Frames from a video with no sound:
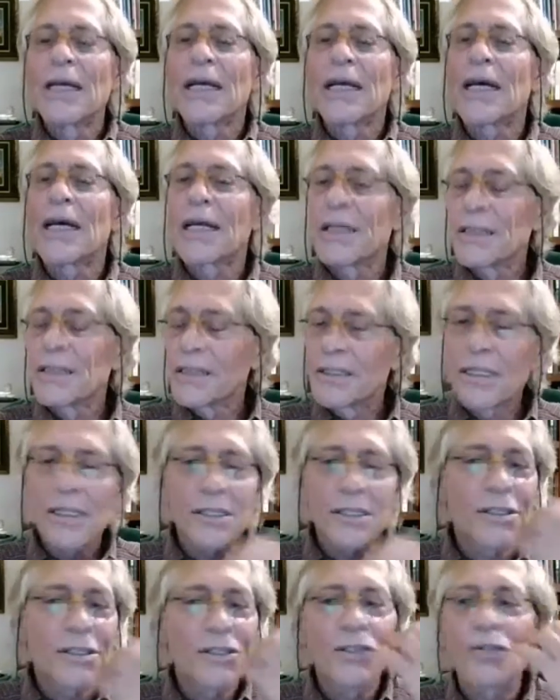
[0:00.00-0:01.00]
And
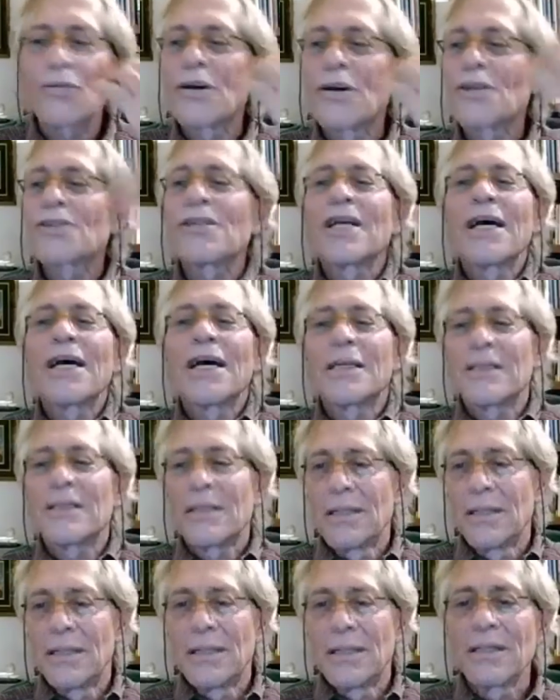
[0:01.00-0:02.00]
just trust that.
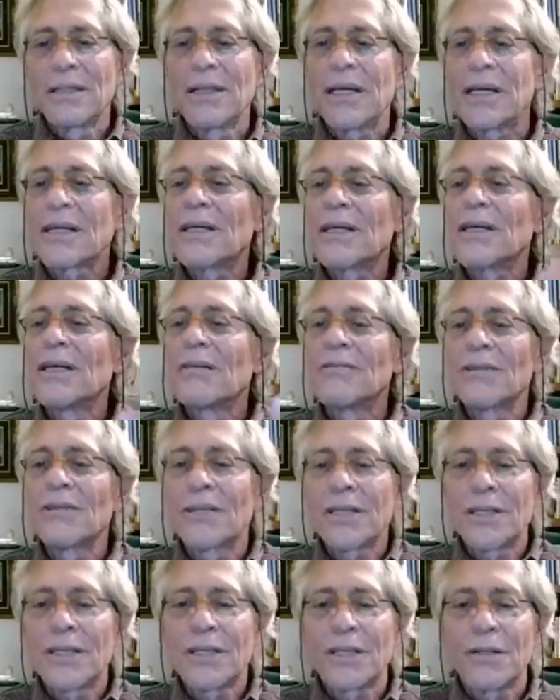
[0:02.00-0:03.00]
Let it live
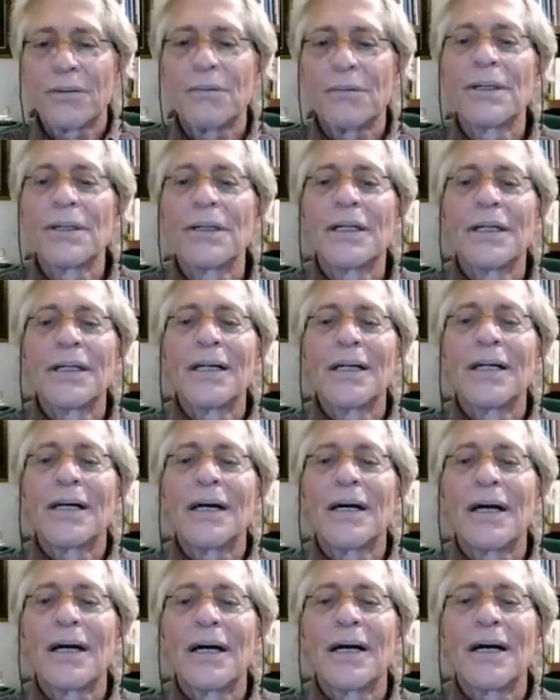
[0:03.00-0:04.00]
within you.
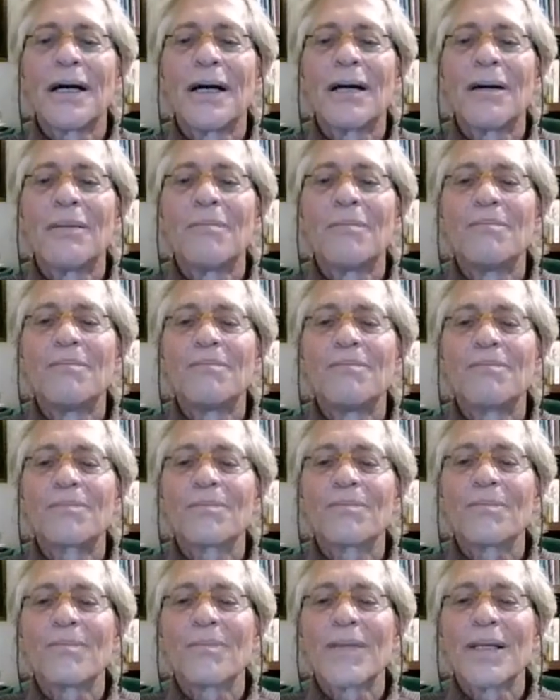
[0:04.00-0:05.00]
Um,
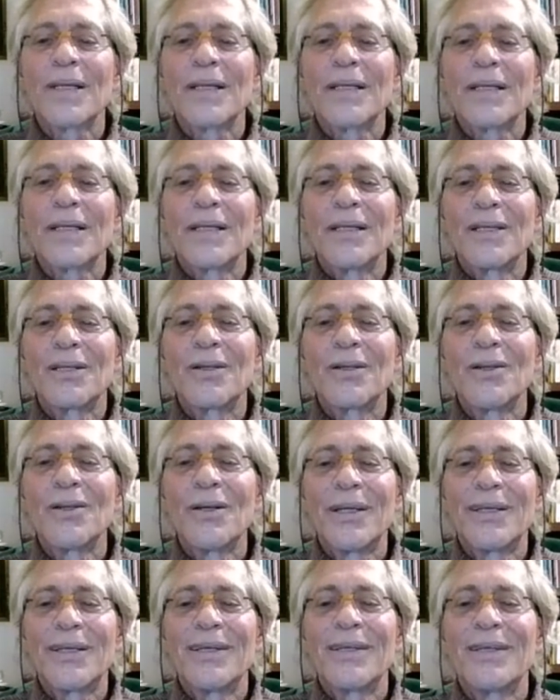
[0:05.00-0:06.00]

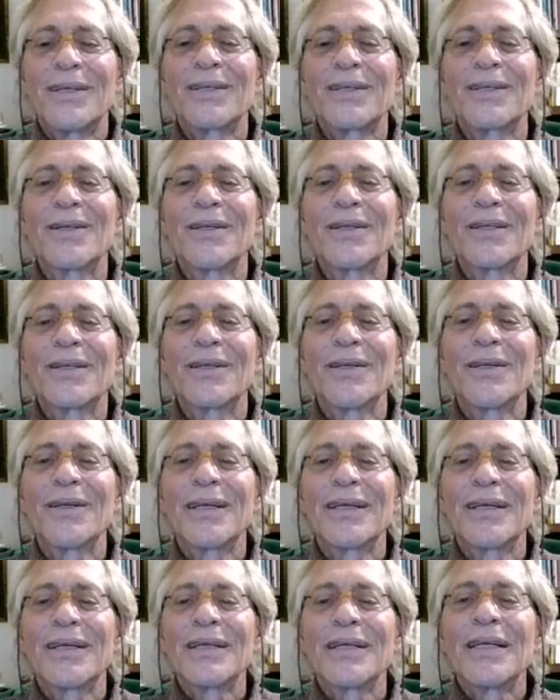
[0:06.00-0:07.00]
Good, good,
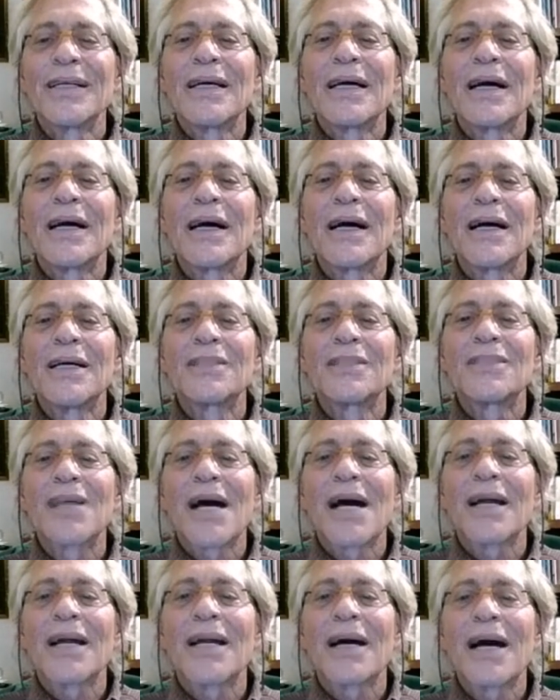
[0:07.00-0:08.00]
good.
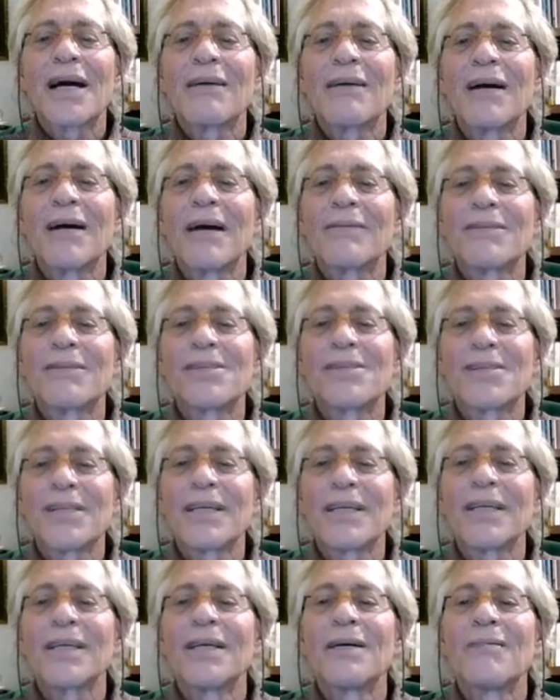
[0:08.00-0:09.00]
John, I'll have to
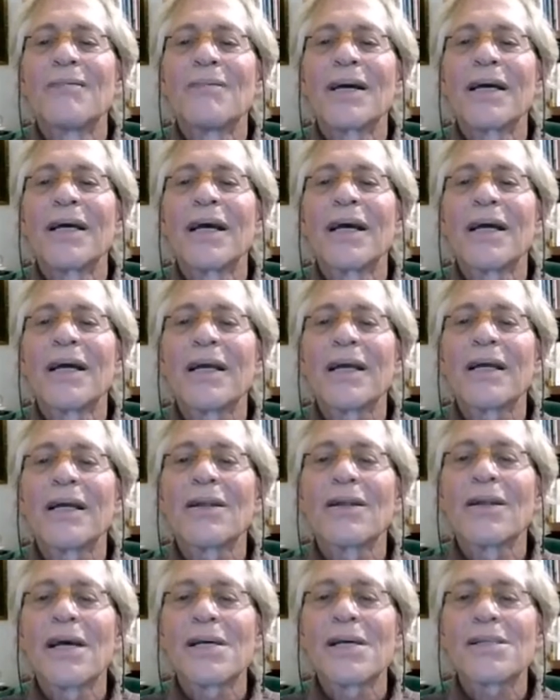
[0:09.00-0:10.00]
see. My headache
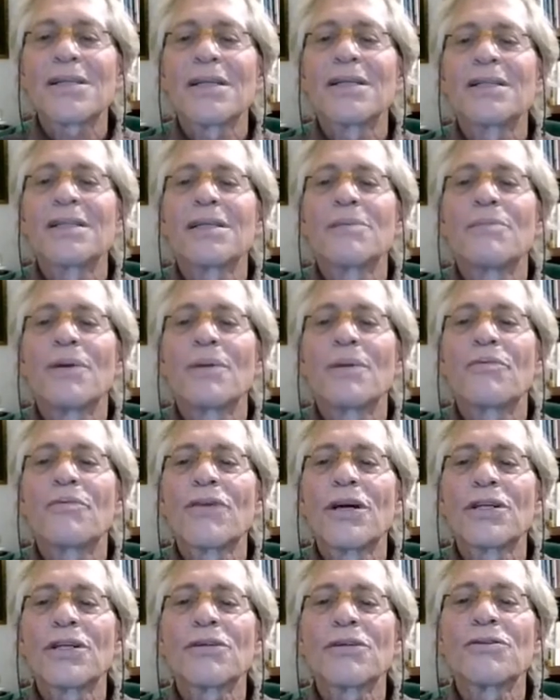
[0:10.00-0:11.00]
lessened, but
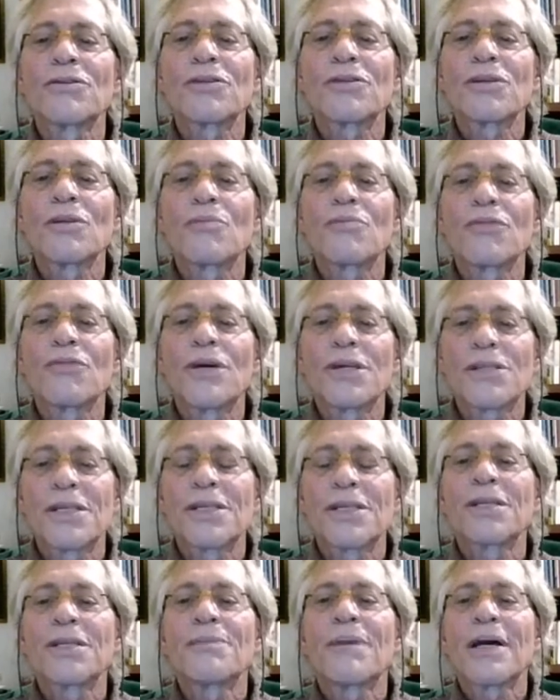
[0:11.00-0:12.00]
pressure is still
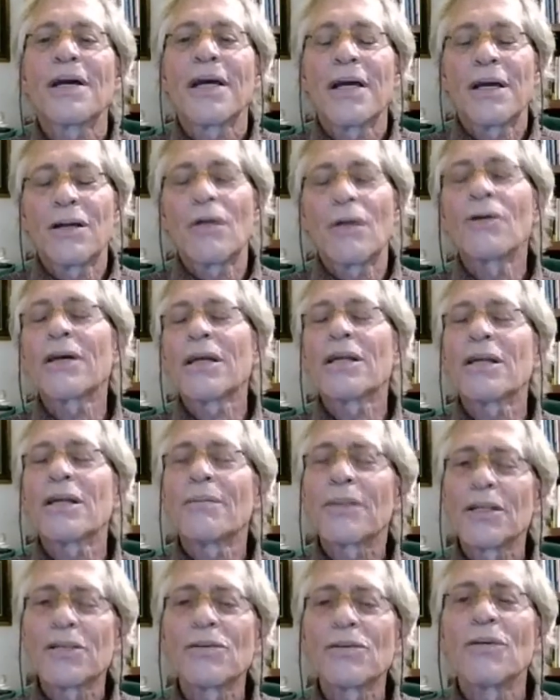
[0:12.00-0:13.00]
present in my head. Okay,
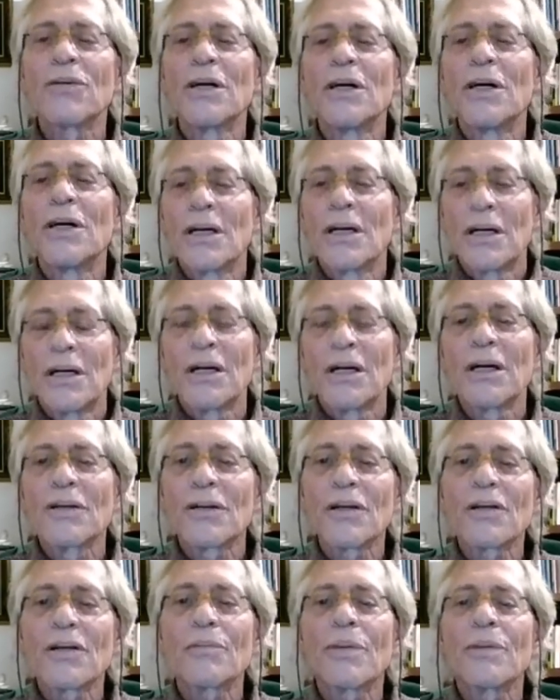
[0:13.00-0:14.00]
let me do a
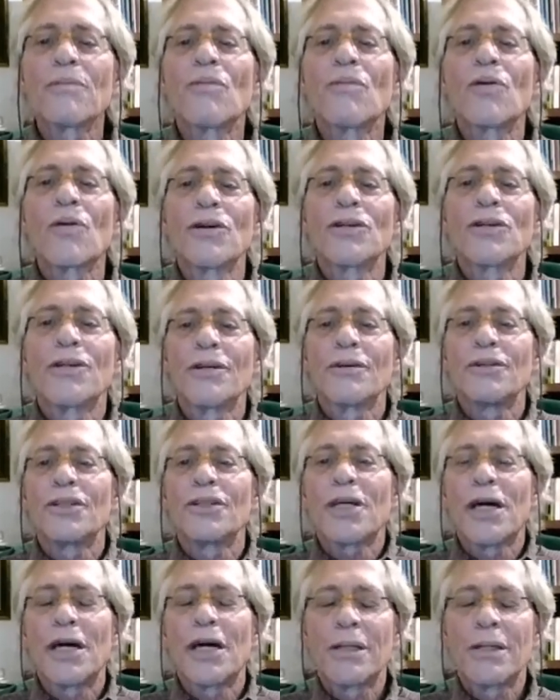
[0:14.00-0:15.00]
little bit more there,
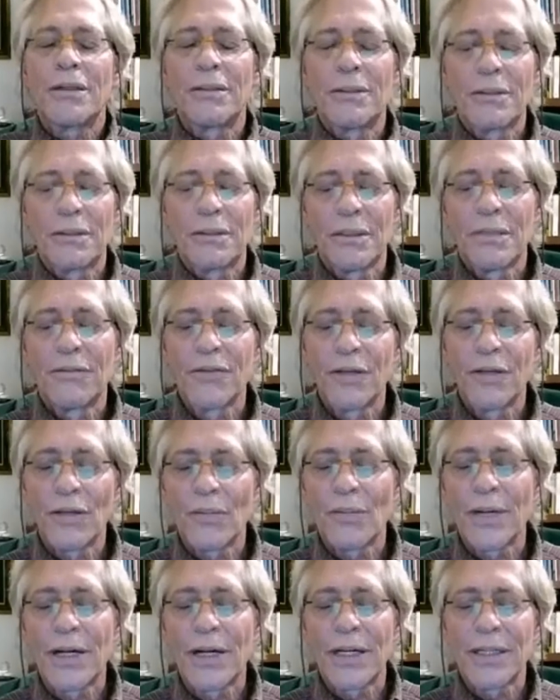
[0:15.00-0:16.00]
John, if you
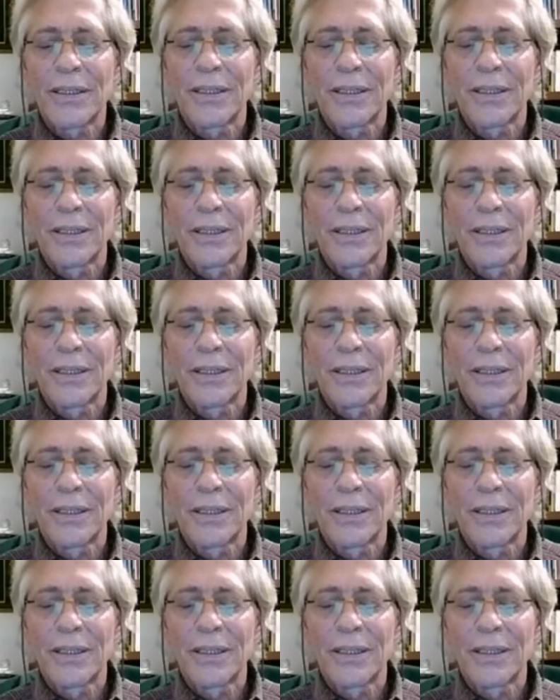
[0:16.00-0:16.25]
don't mind.